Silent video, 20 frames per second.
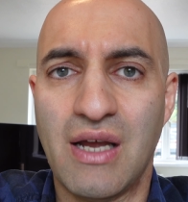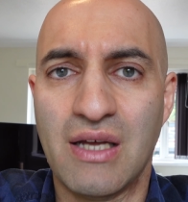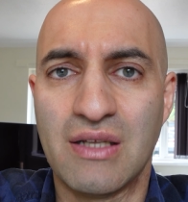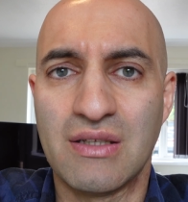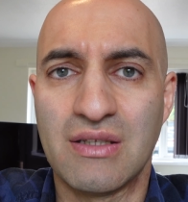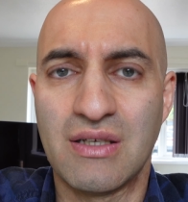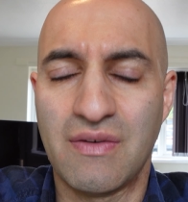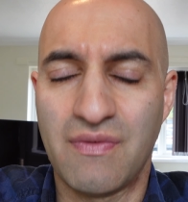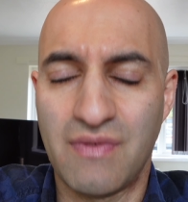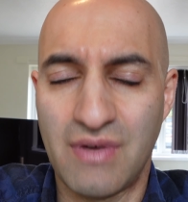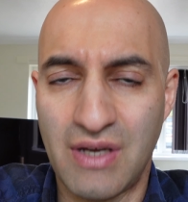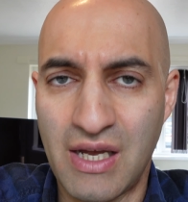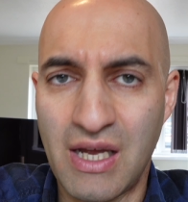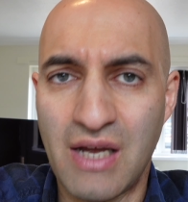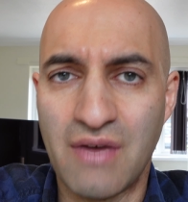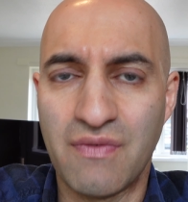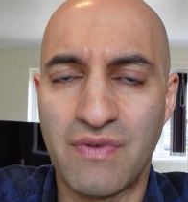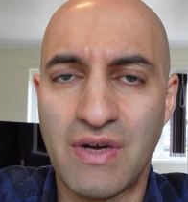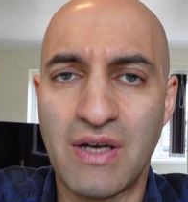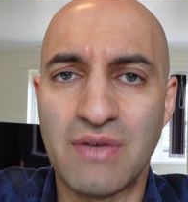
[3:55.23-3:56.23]
and I
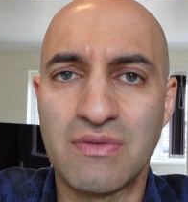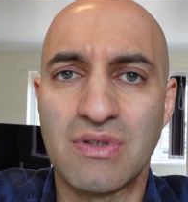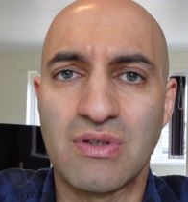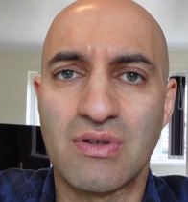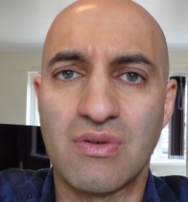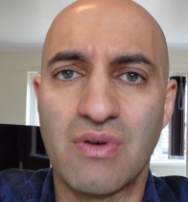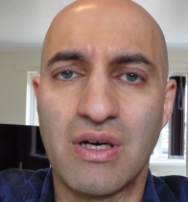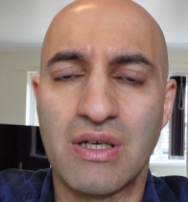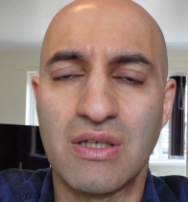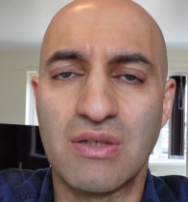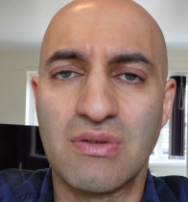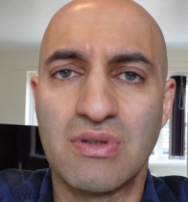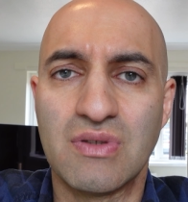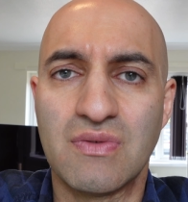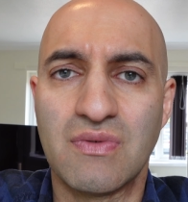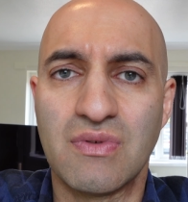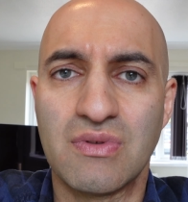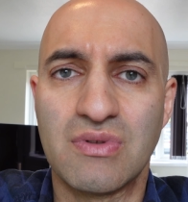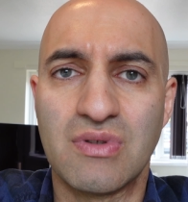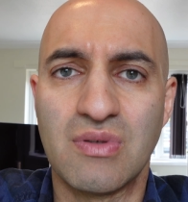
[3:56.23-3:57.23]
have found it quite
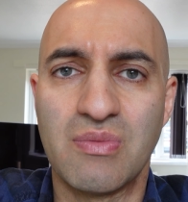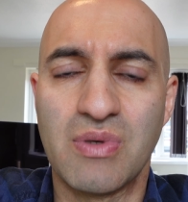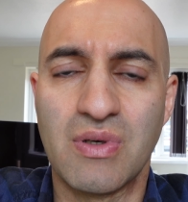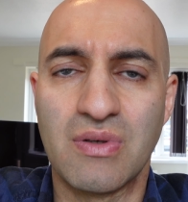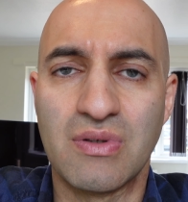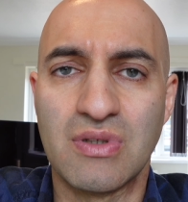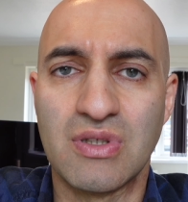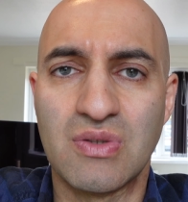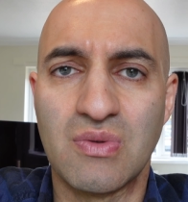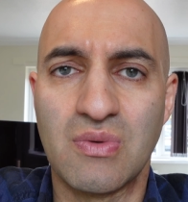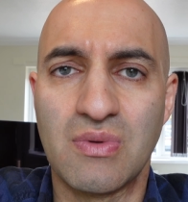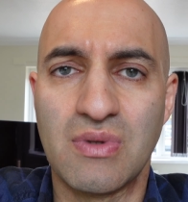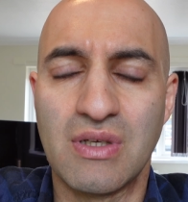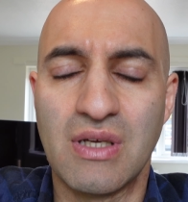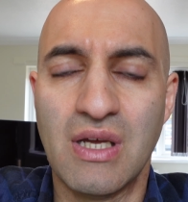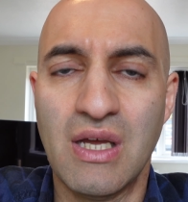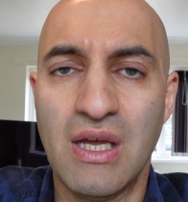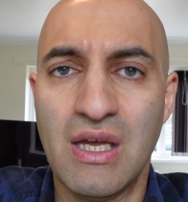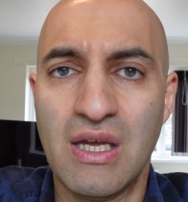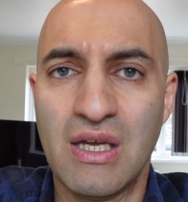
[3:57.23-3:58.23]
useful, to be honest with
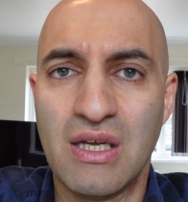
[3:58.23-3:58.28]
you.